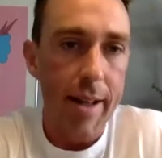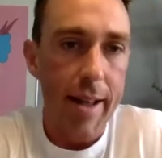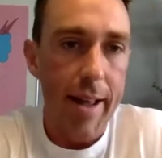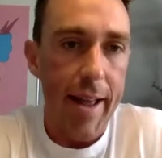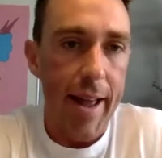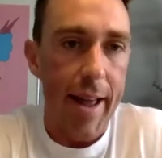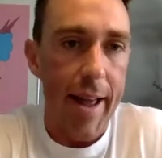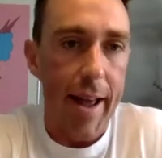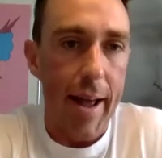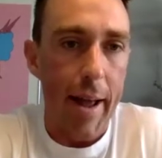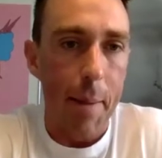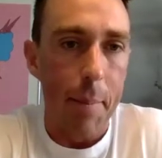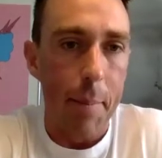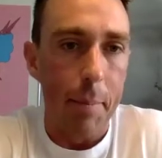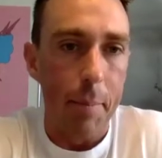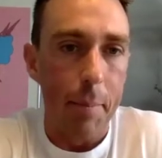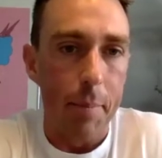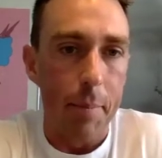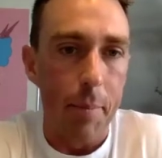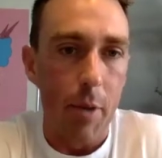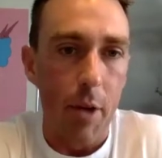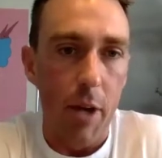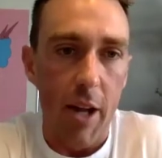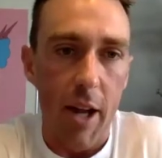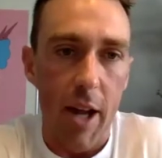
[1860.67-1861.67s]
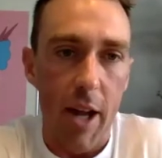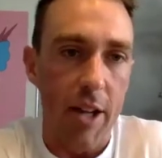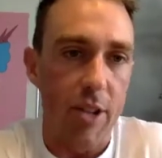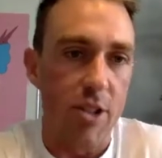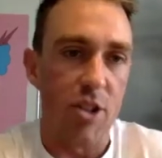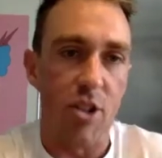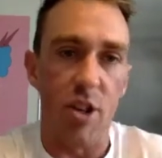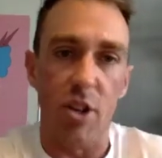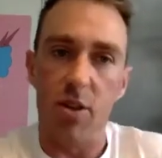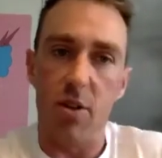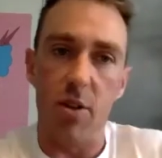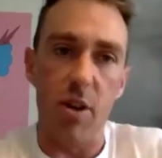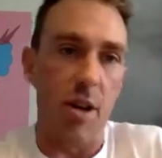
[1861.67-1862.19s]
It's
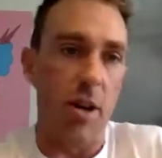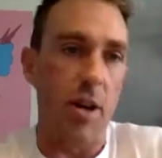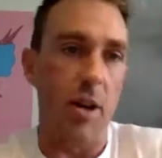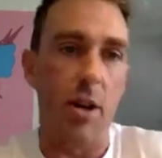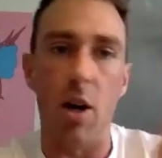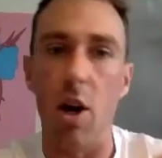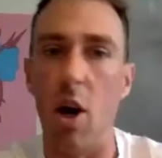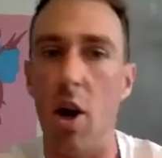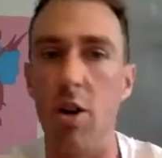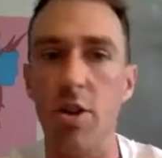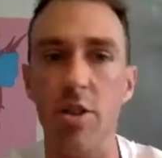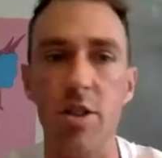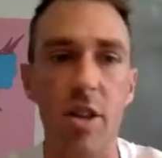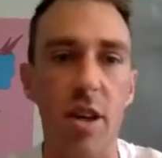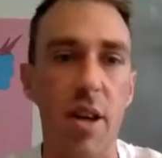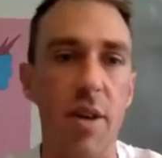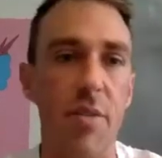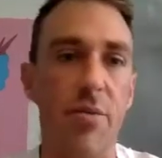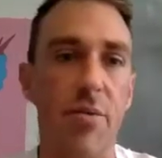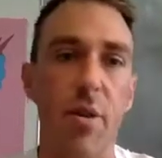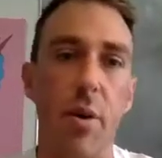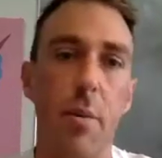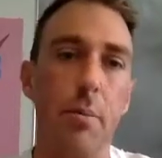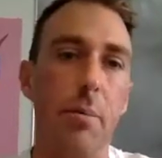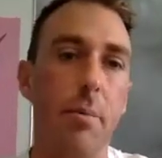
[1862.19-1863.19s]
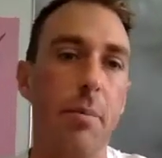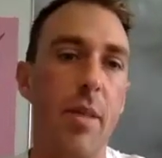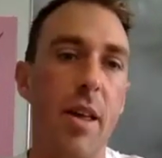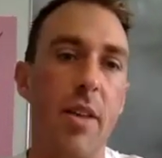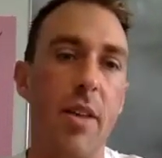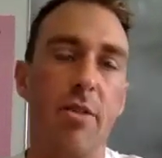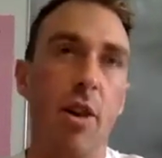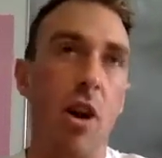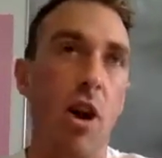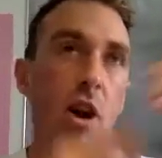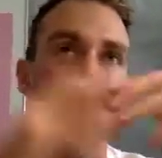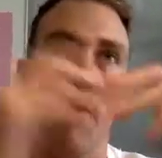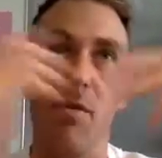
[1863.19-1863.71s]
just closer there's a
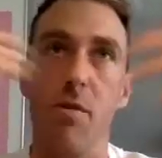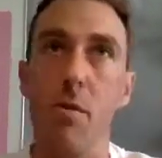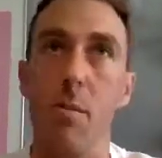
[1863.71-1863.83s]
lot of the